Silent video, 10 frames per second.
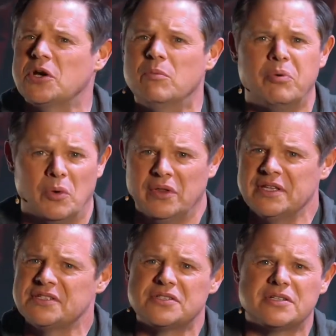important.
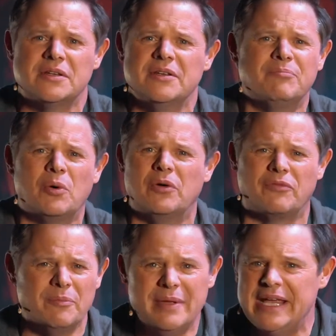This is
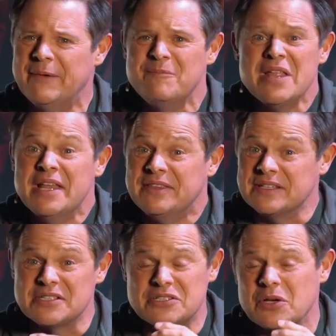important for me.
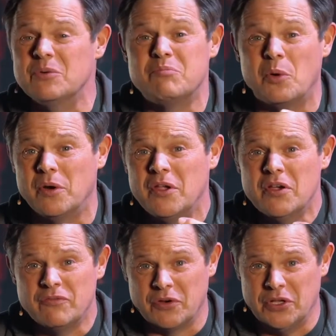This is so important
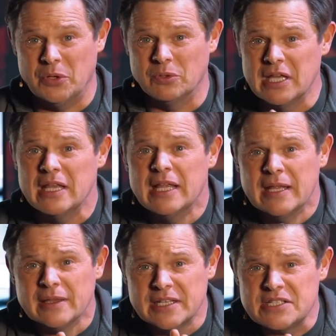for you.
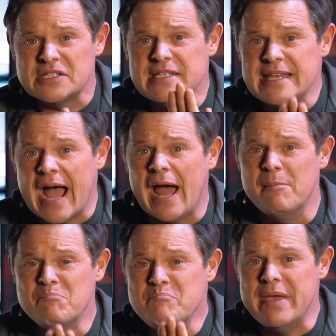Let's
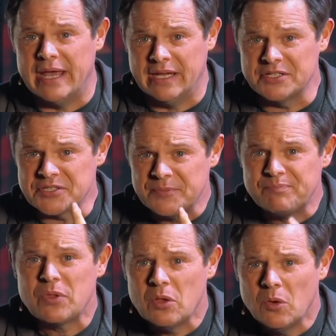not miss
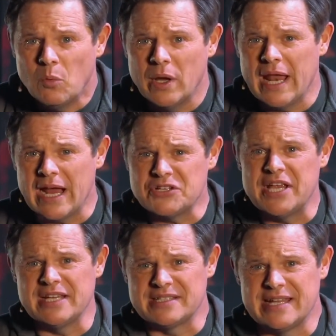what
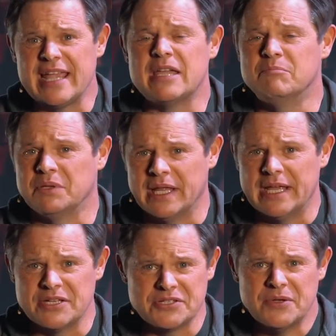actually has taken
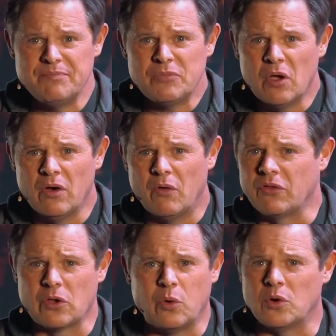place
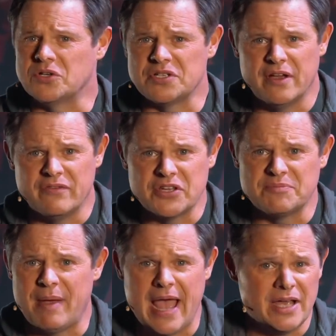over the course of
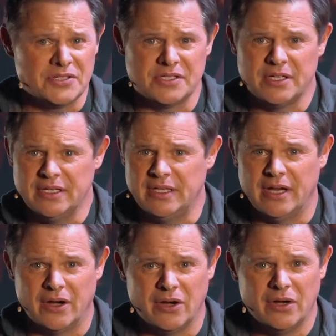this past
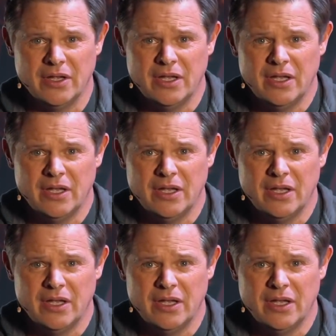year.